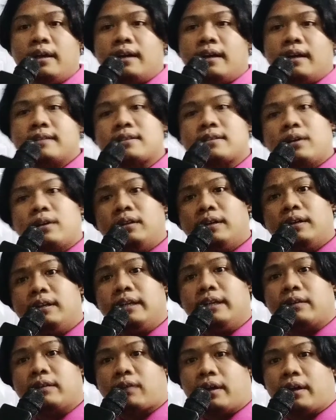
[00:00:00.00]
A
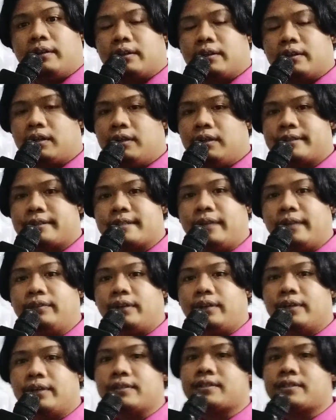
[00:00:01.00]
scholarly chronicle
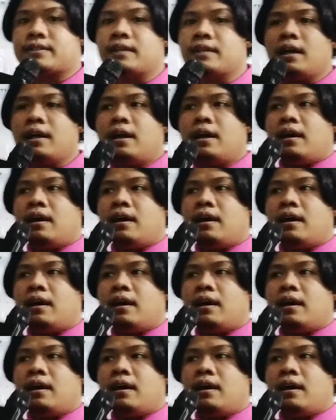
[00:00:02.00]
centers